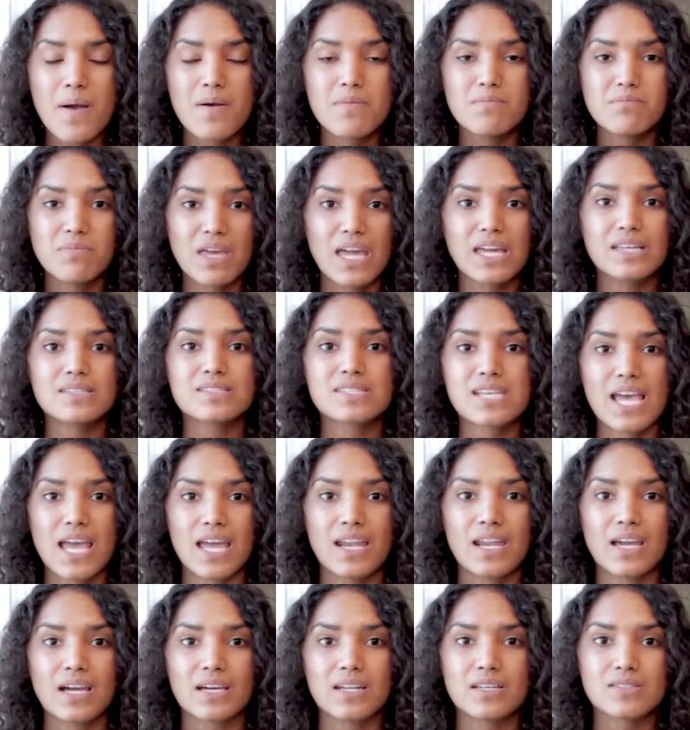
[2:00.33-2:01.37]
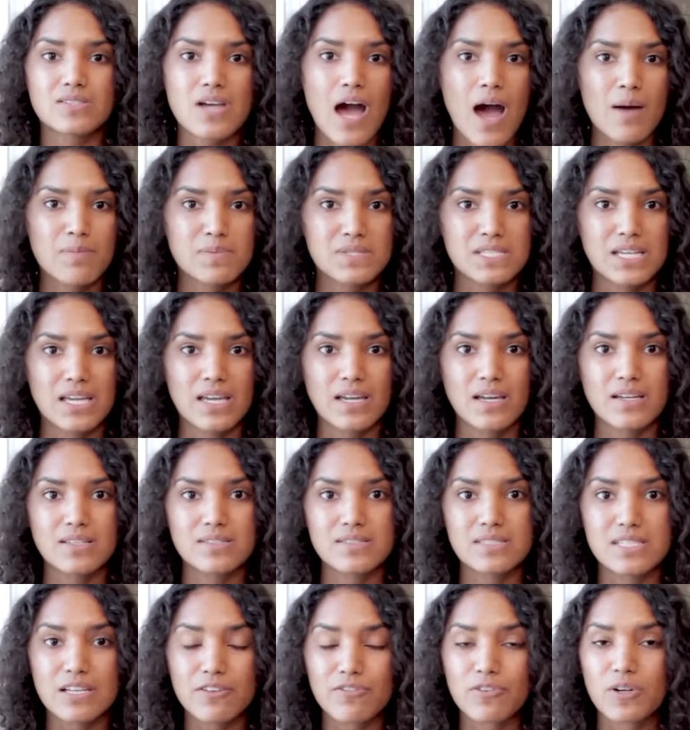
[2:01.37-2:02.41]
maintaining and adopting
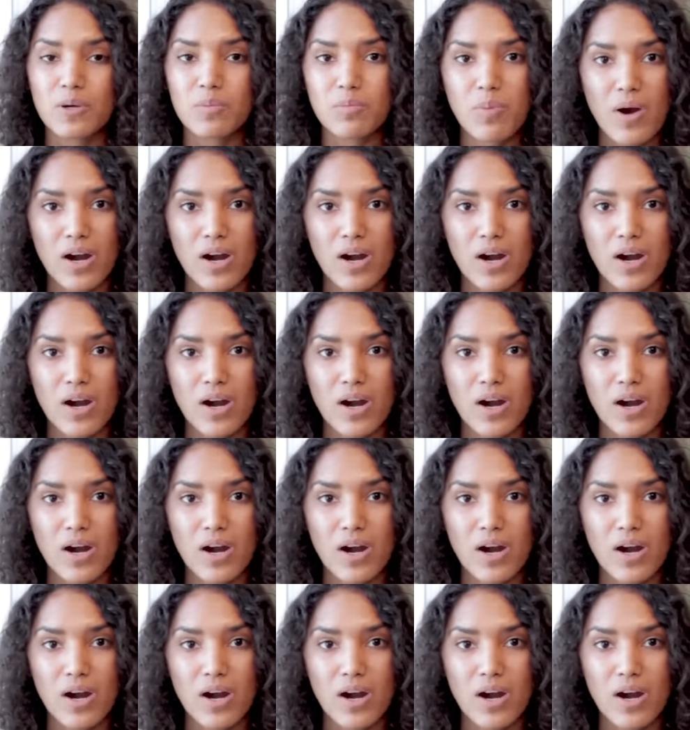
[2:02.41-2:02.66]
different